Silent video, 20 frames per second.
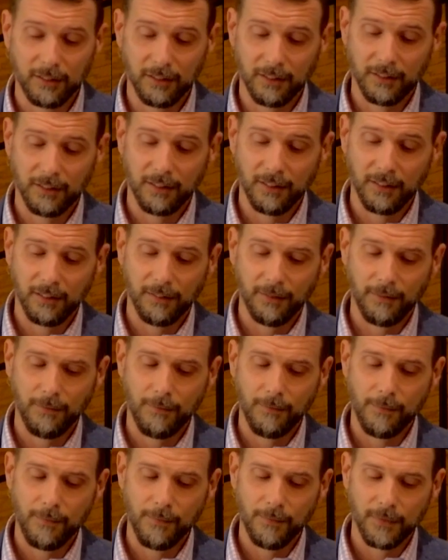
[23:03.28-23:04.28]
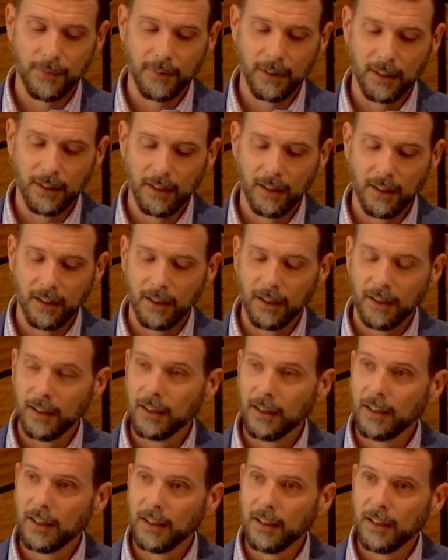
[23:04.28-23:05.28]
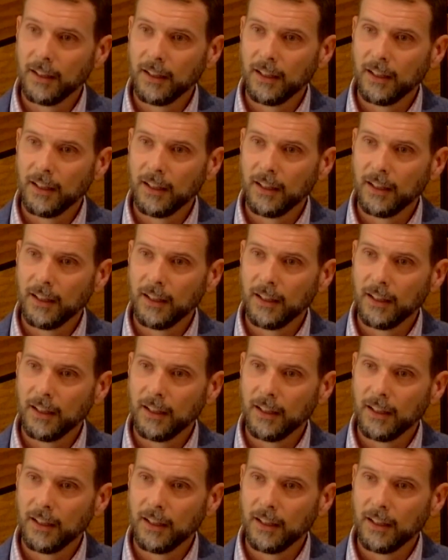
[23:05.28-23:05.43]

[no speech]